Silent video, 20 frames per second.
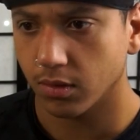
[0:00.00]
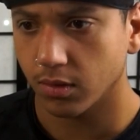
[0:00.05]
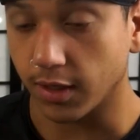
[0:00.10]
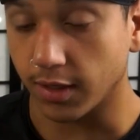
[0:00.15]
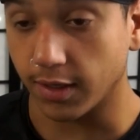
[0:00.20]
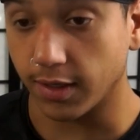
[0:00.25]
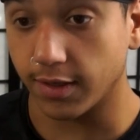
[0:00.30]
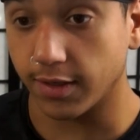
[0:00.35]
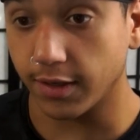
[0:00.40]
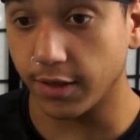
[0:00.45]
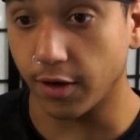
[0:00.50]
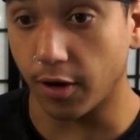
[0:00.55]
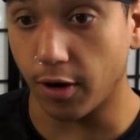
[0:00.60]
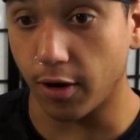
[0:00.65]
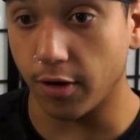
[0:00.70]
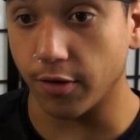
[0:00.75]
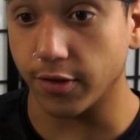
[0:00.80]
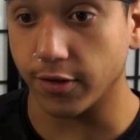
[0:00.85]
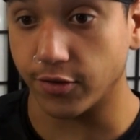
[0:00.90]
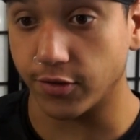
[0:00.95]
And he did
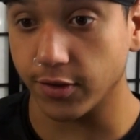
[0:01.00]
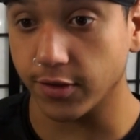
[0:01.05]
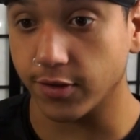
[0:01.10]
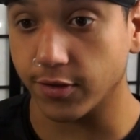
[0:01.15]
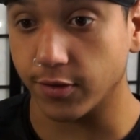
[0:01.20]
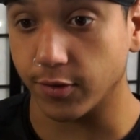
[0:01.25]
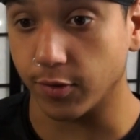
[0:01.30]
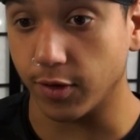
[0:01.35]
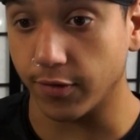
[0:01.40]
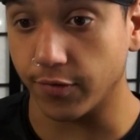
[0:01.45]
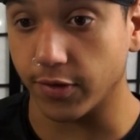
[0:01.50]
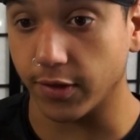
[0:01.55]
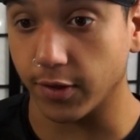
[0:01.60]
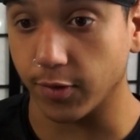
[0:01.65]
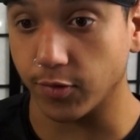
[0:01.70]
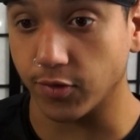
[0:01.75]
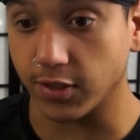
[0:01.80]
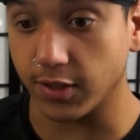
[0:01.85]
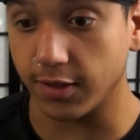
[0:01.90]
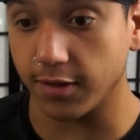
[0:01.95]
all the jutsu of the
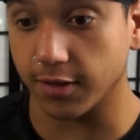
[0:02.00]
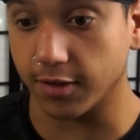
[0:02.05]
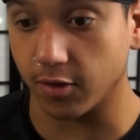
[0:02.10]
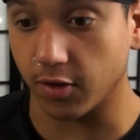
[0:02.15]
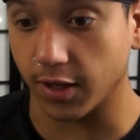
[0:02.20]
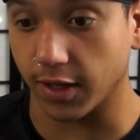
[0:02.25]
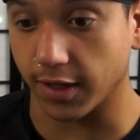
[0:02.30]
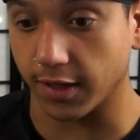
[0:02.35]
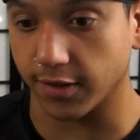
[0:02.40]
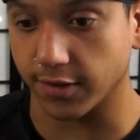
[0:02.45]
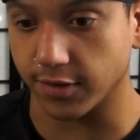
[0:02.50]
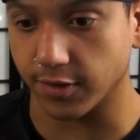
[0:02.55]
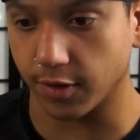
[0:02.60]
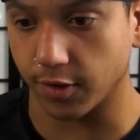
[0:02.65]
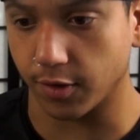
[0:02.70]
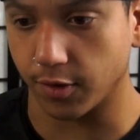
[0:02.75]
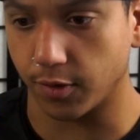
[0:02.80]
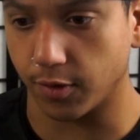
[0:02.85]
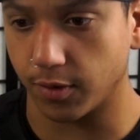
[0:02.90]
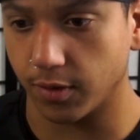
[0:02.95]
Uchiha clan,
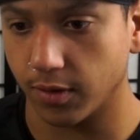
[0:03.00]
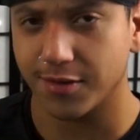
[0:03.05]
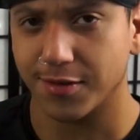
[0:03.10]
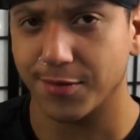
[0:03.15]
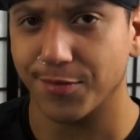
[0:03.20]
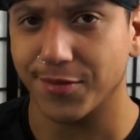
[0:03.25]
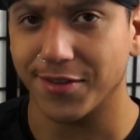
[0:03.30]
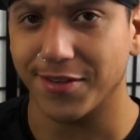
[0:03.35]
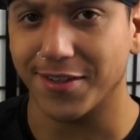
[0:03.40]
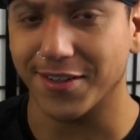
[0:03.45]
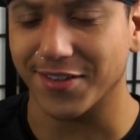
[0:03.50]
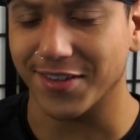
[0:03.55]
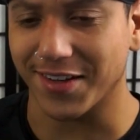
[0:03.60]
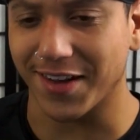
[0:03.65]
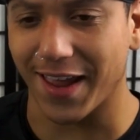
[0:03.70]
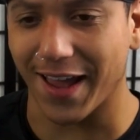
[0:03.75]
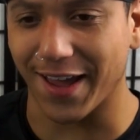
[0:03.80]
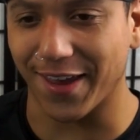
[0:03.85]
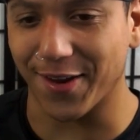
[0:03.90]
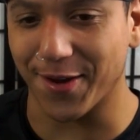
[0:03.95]
so something doesn't
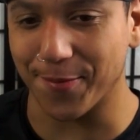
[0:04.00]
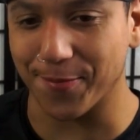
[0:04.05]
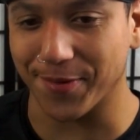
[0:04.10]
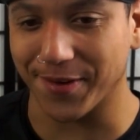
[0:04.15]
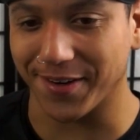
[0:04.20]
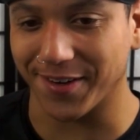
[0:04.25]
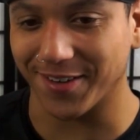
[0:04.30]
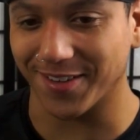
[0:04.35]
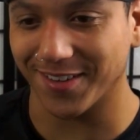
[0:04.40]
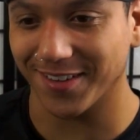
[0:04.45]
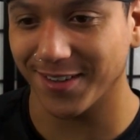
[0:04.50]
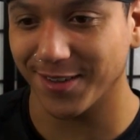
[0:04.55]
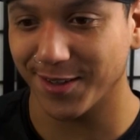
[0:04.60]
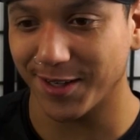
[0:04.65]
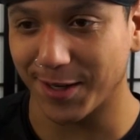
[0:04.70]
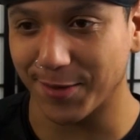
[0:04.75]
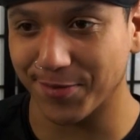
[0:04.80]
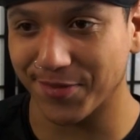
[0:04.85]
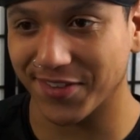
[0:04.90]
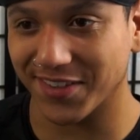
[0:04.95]
add up here.
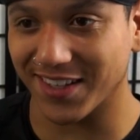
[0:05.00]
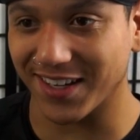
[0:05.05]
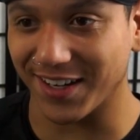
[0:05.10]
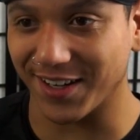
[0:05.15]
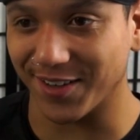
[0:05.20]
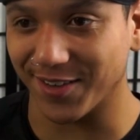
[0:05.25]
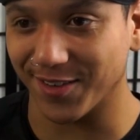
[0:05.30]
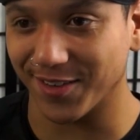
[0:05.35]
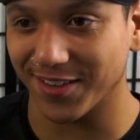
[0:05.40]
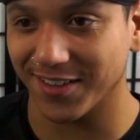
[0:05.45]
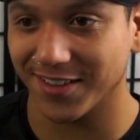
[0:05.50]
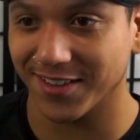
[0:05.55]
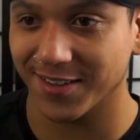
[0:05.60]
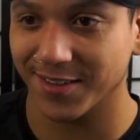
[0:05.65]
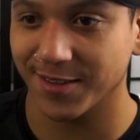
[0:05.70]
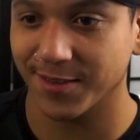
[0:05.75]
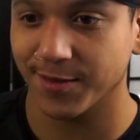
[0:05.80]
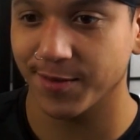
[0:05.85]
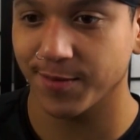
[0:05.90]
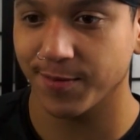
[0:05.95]
I'm scared.
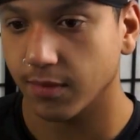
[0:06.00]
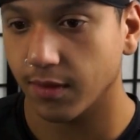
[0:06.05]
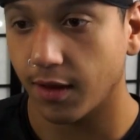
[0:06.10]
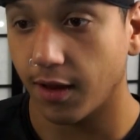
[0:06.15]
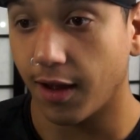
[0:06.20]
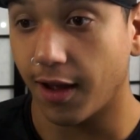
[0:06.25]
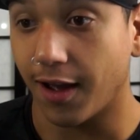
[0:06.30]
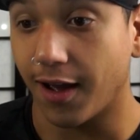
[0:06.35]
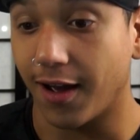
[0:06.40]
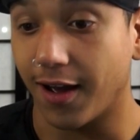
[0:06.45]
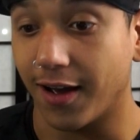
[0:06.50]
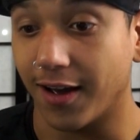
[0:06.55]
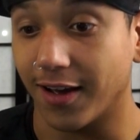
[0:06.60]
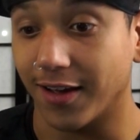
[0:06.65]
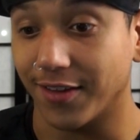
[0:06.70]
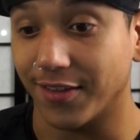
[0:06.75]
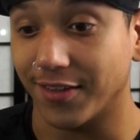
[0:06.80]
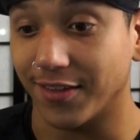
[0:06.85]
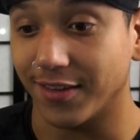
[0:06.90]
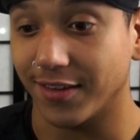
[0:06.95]
Ah.
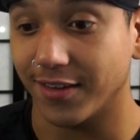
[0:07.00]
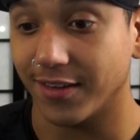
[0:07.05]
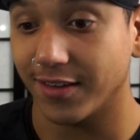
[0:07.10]
Uh,